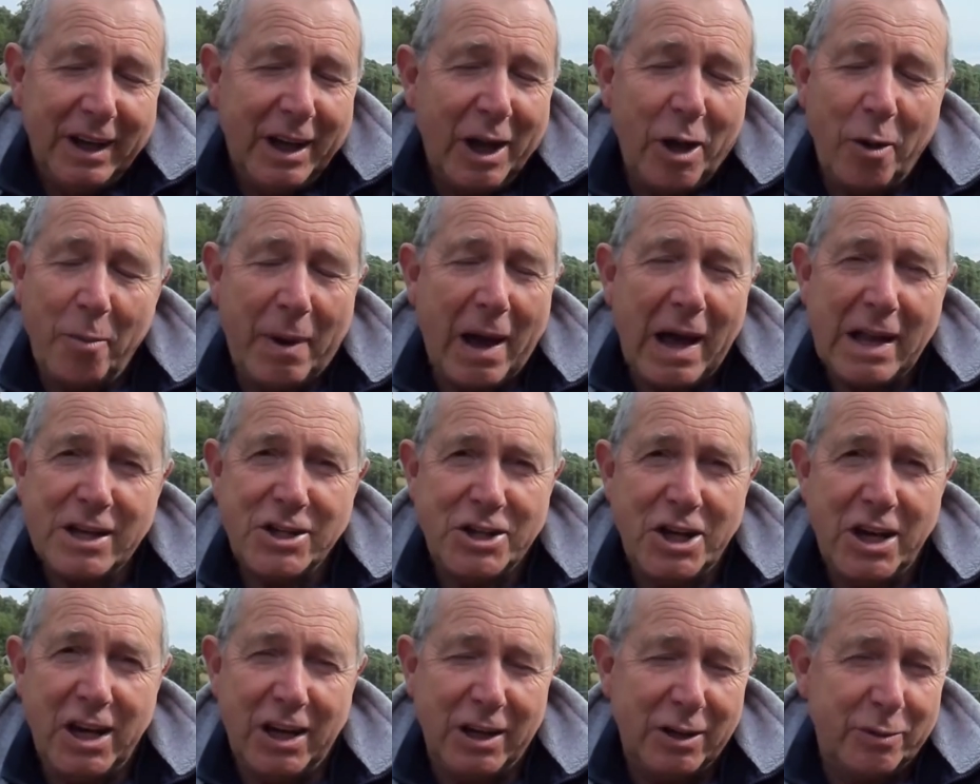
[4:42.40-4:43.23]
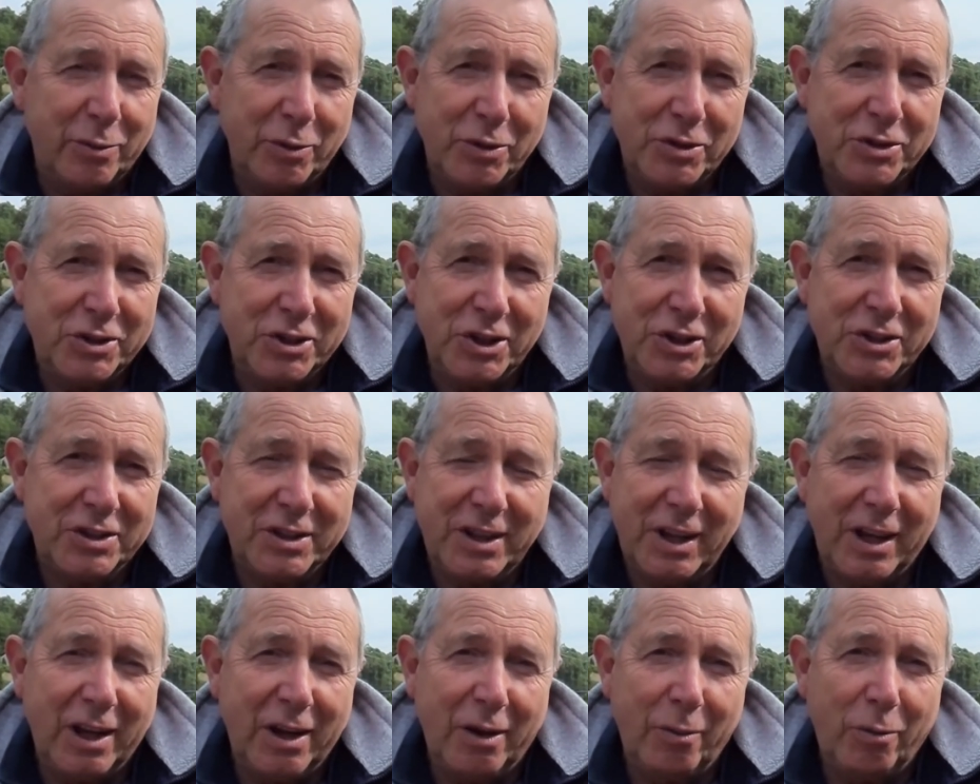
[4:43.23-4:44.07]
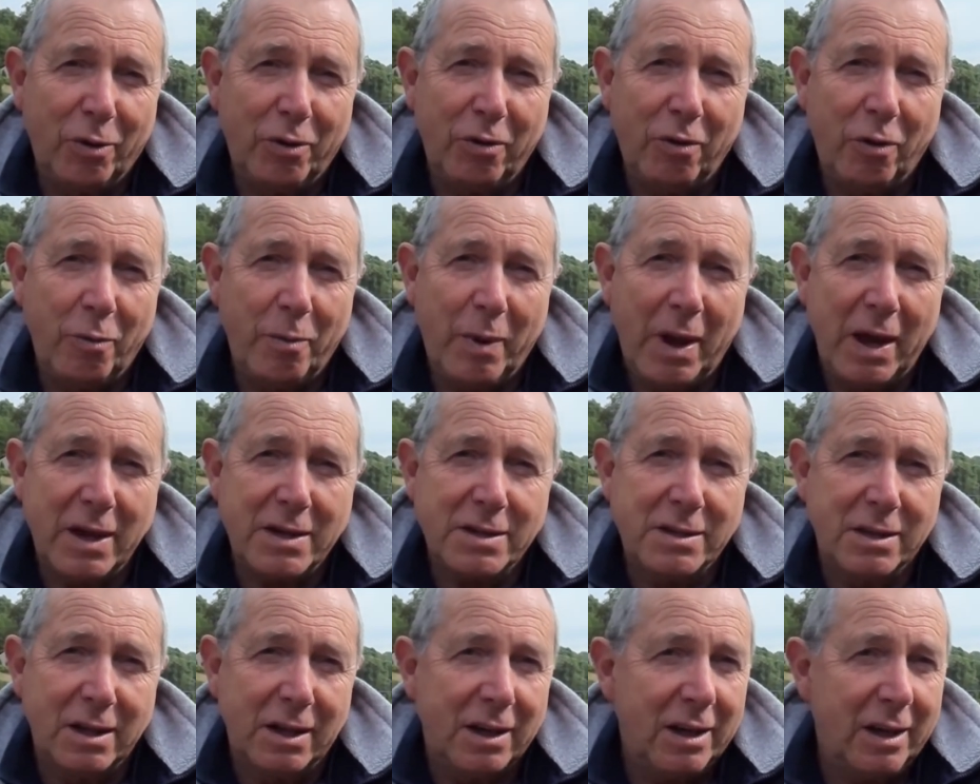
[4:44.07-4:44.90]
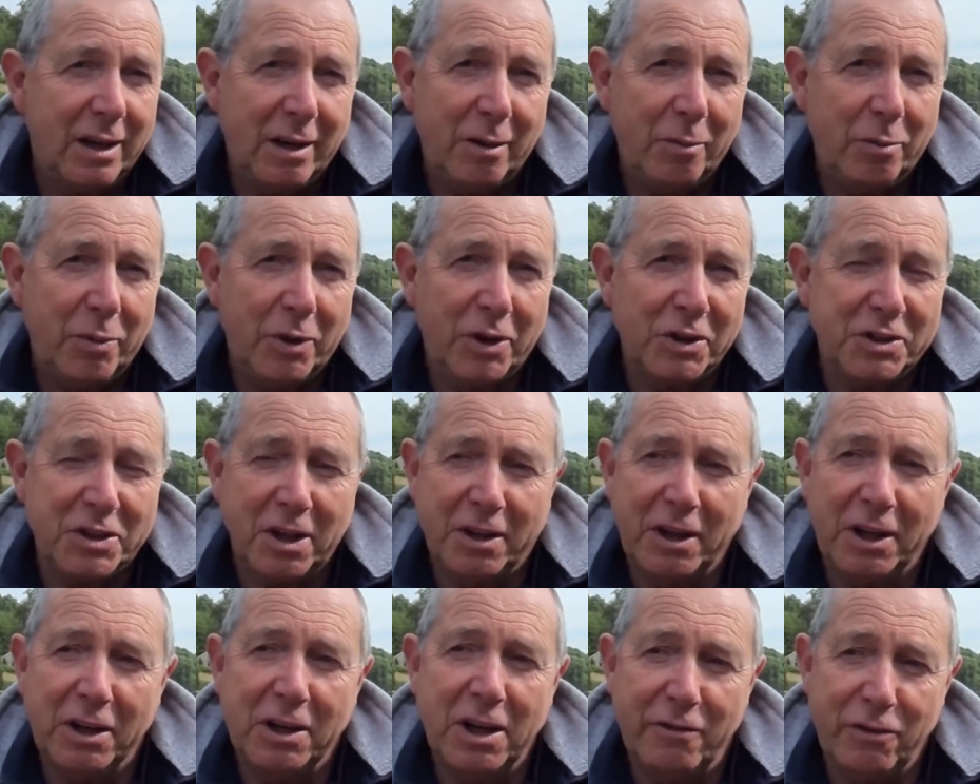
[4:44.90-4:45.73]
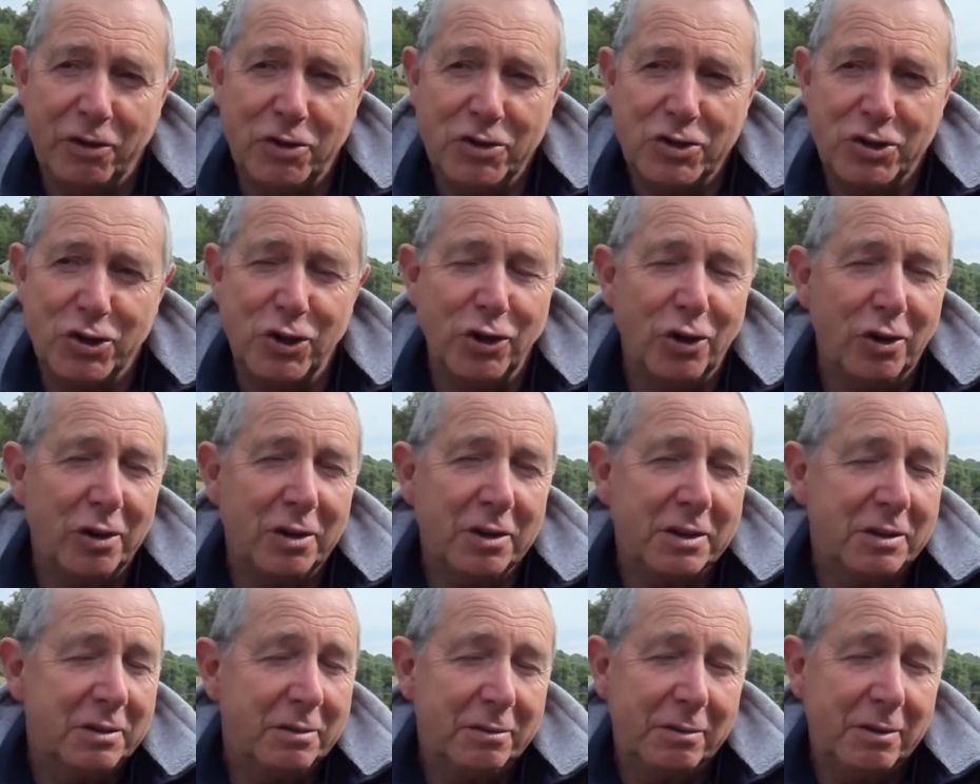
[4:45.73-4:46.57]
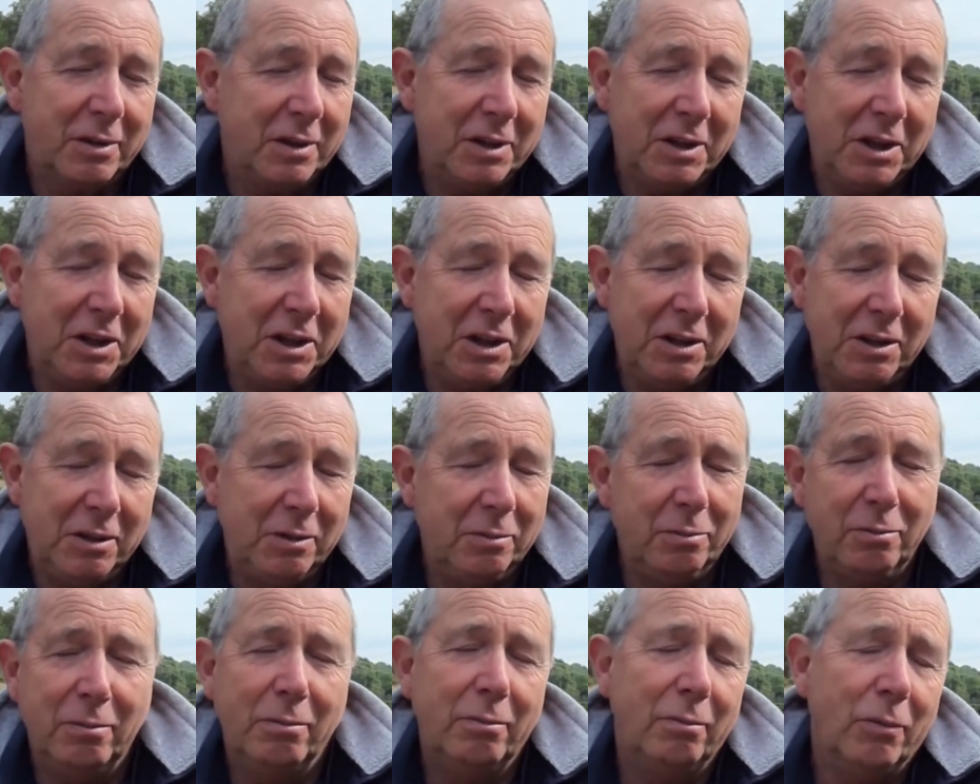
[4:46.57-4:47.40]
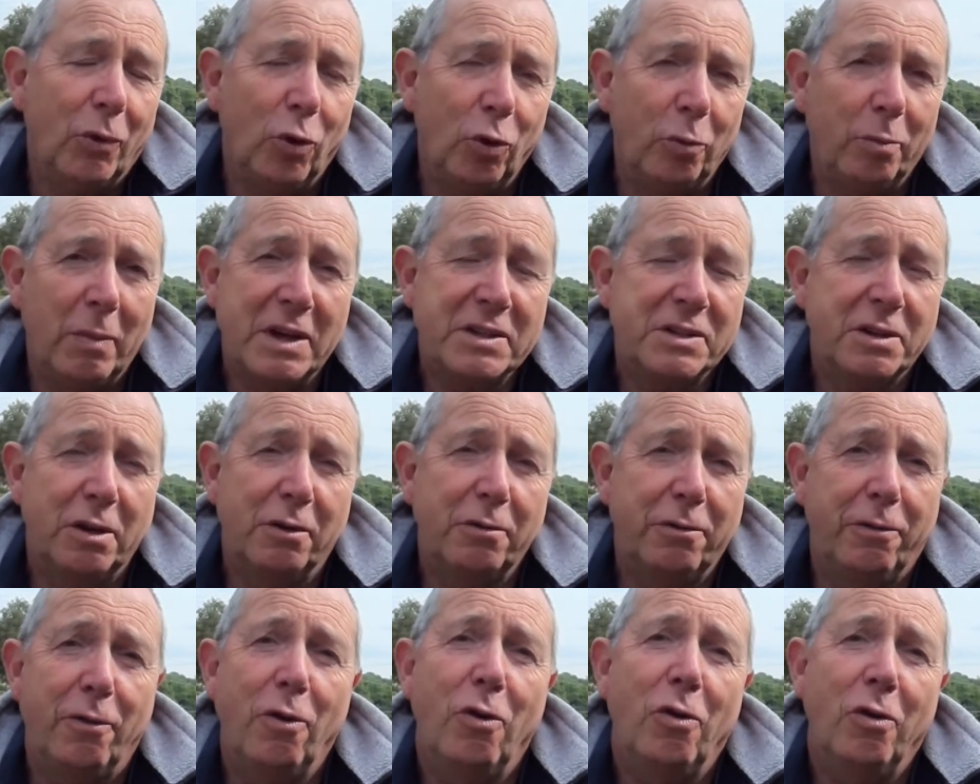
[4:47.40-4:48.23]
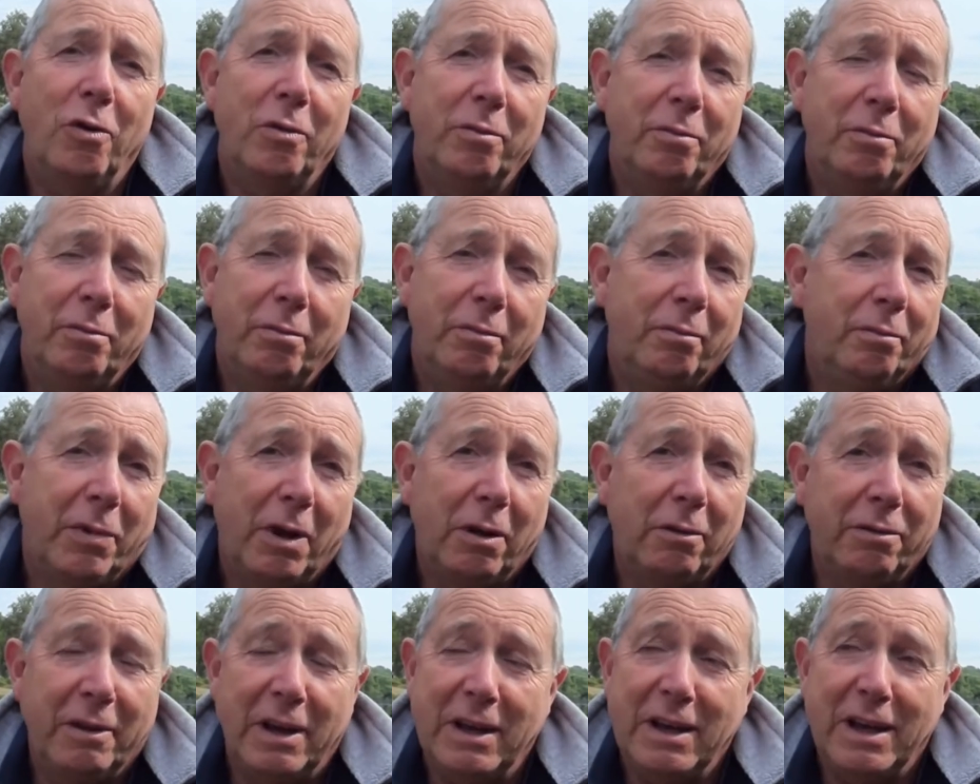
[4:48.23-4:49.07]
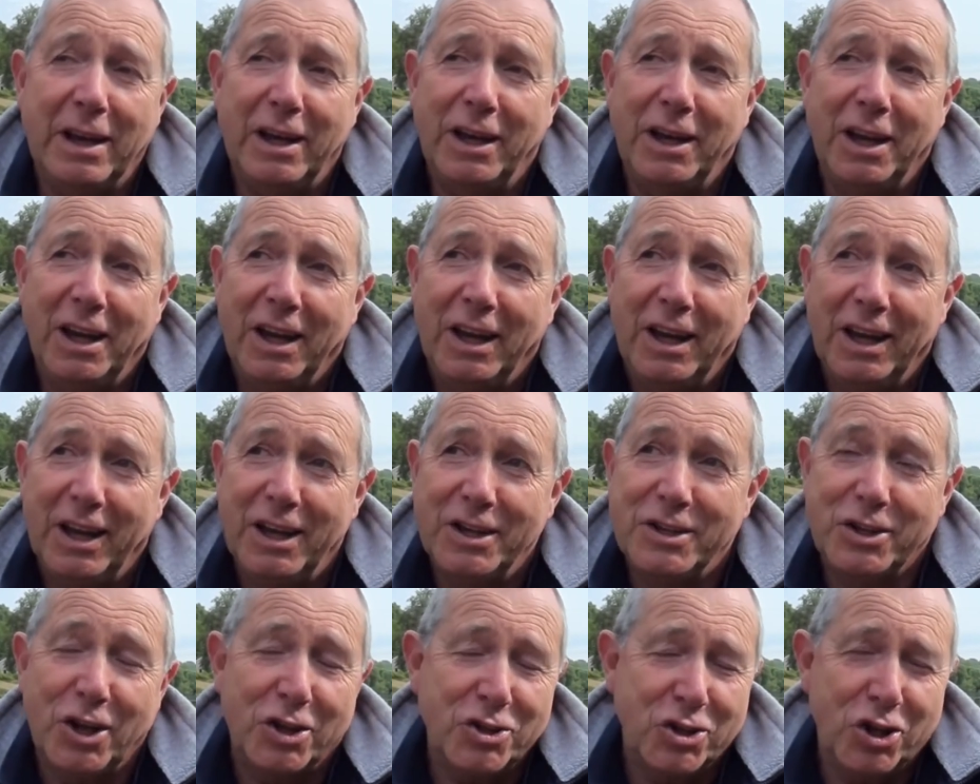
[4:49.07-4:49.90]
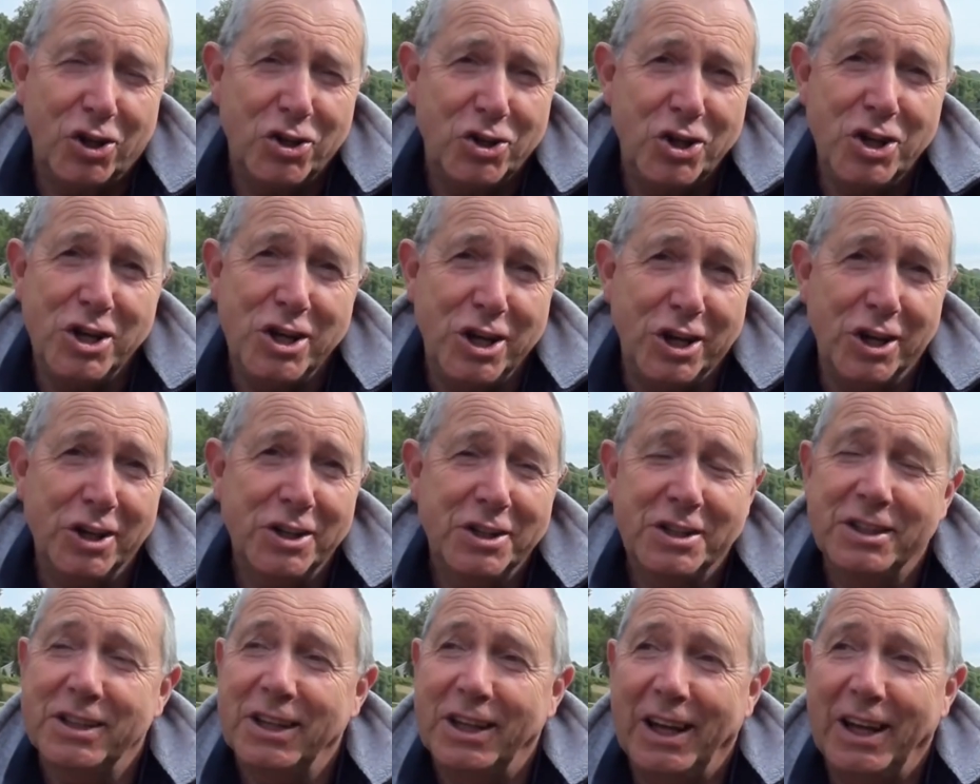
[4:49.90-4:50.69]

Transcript: uh, batch 8 was just one of the best because I think David Stewart, the malt master for Balvenie is such a genius.